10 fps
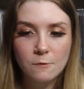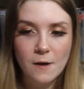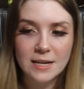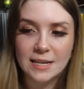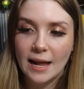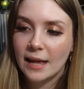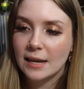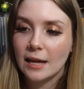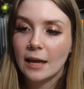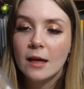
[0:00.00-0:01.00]
to find it at
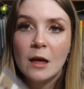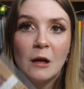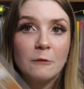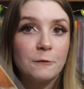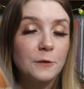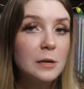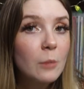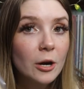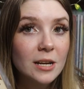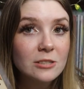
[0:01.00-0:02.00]
any flea
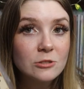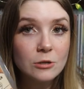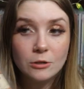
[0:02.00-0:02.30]
markets